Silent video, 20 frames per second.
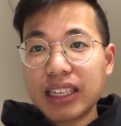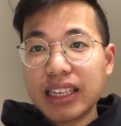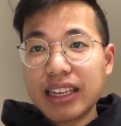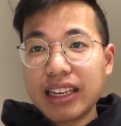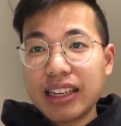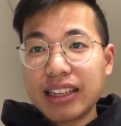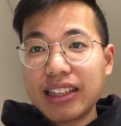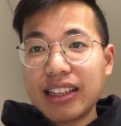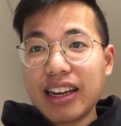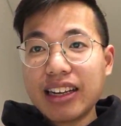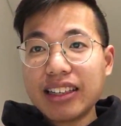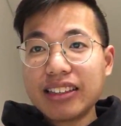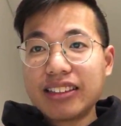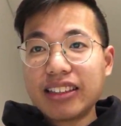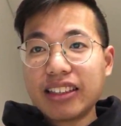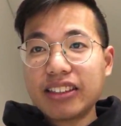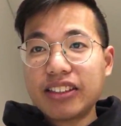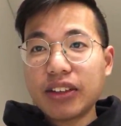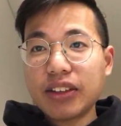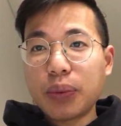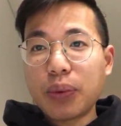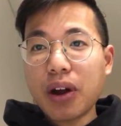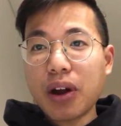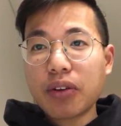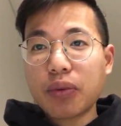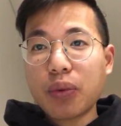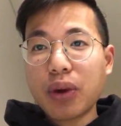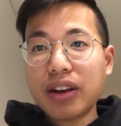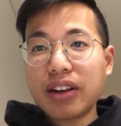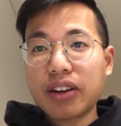Nice. Does your
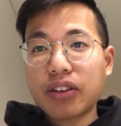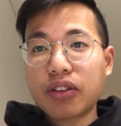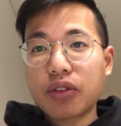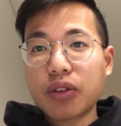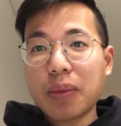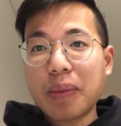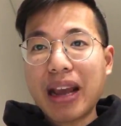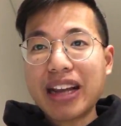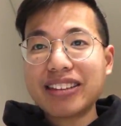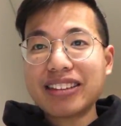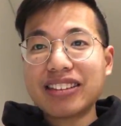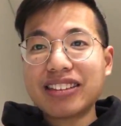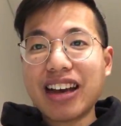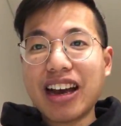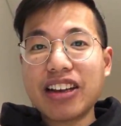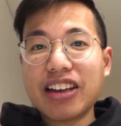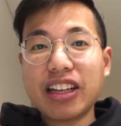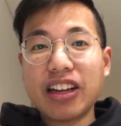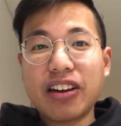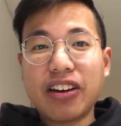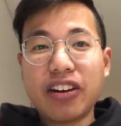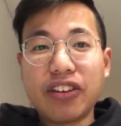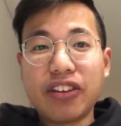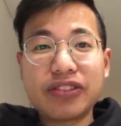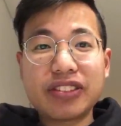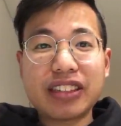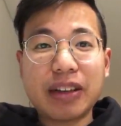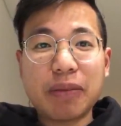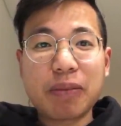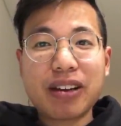work run a group exercise of
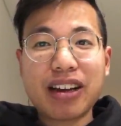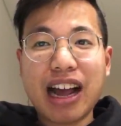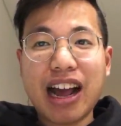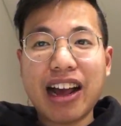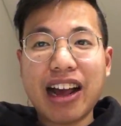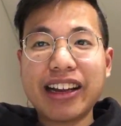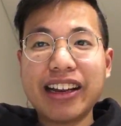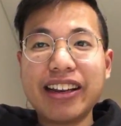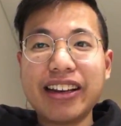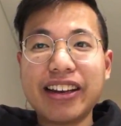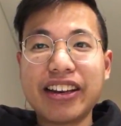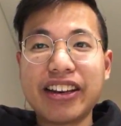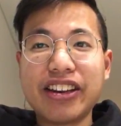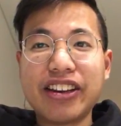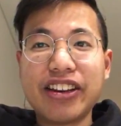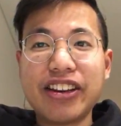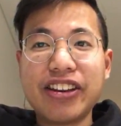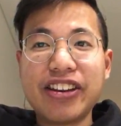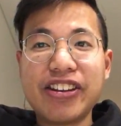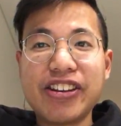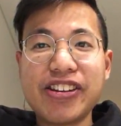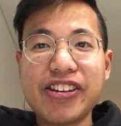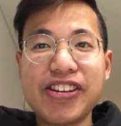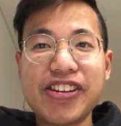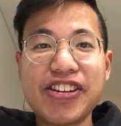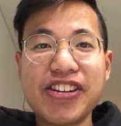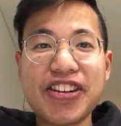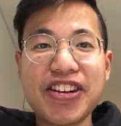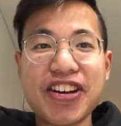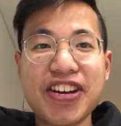some kind?
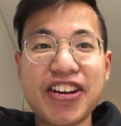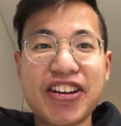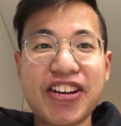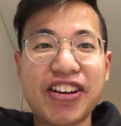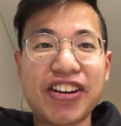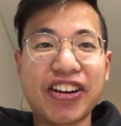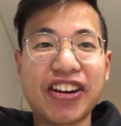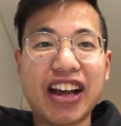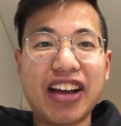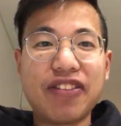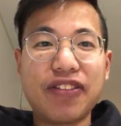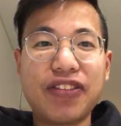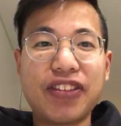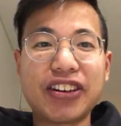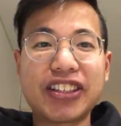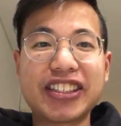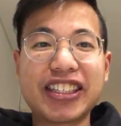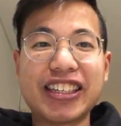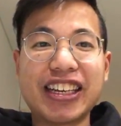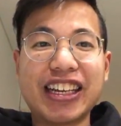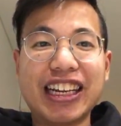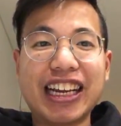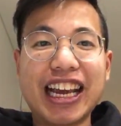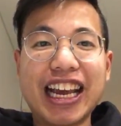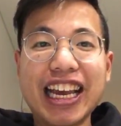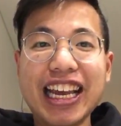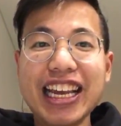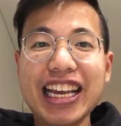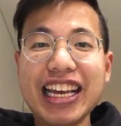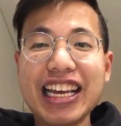No,
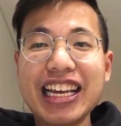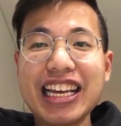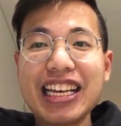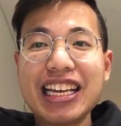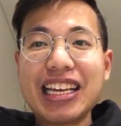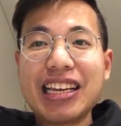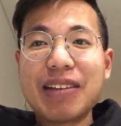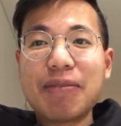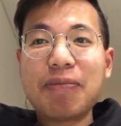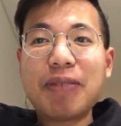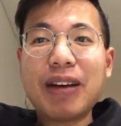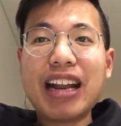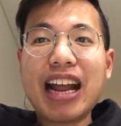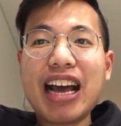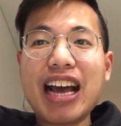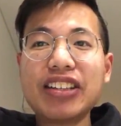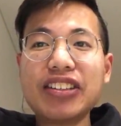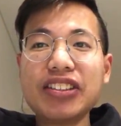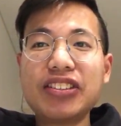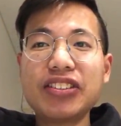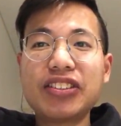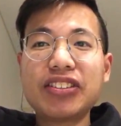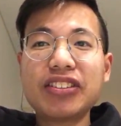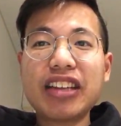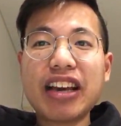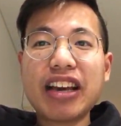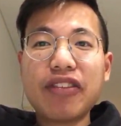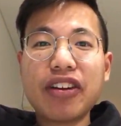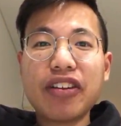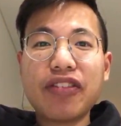unfortunately. But I used to do
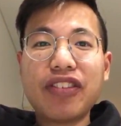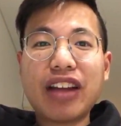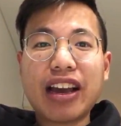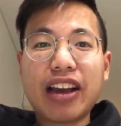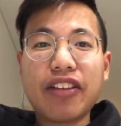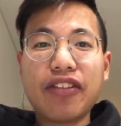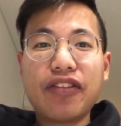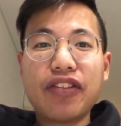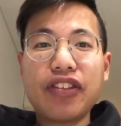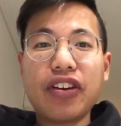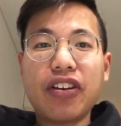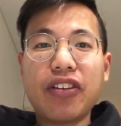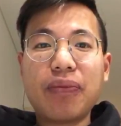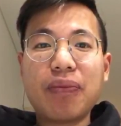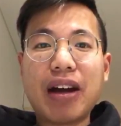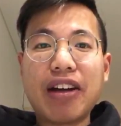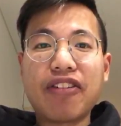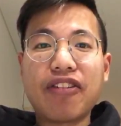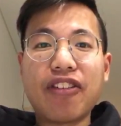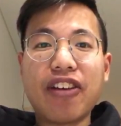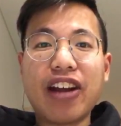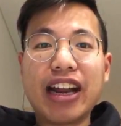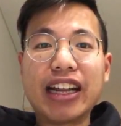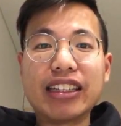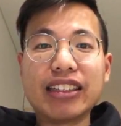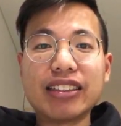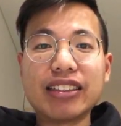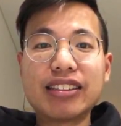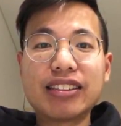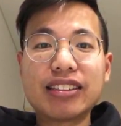that with like a few of my
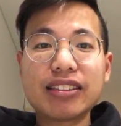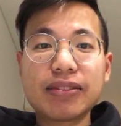friends.